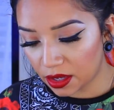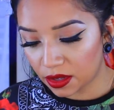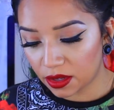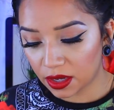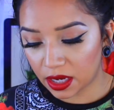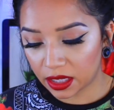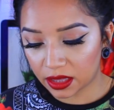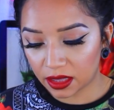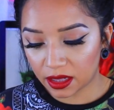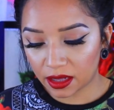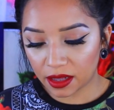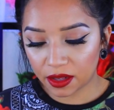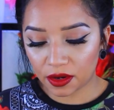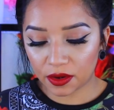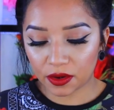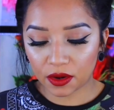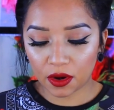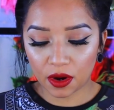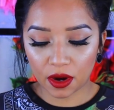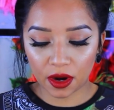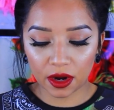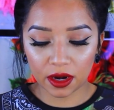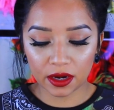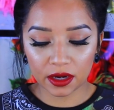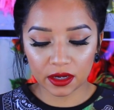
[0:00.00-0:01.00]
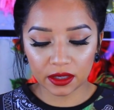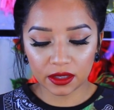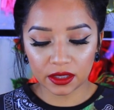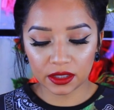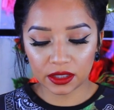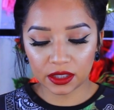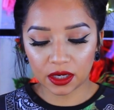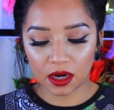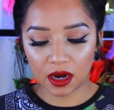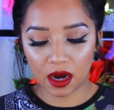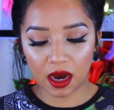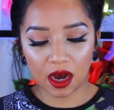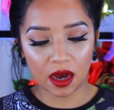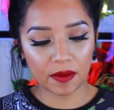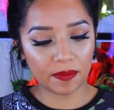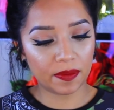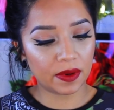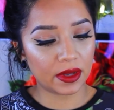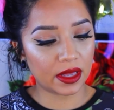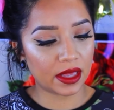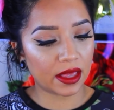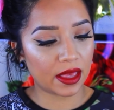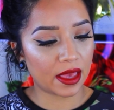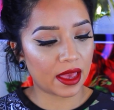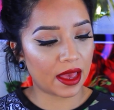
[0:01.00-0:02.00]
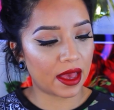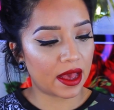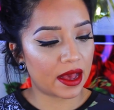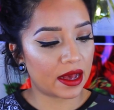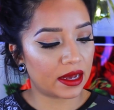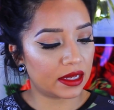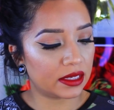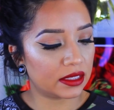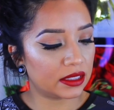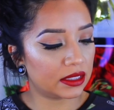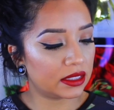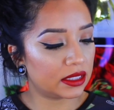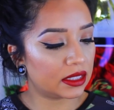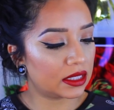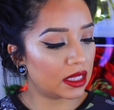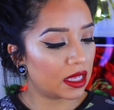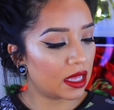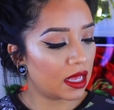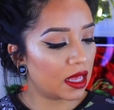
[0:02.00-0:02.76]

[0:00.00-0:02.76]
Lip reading: You get the little card on the top, and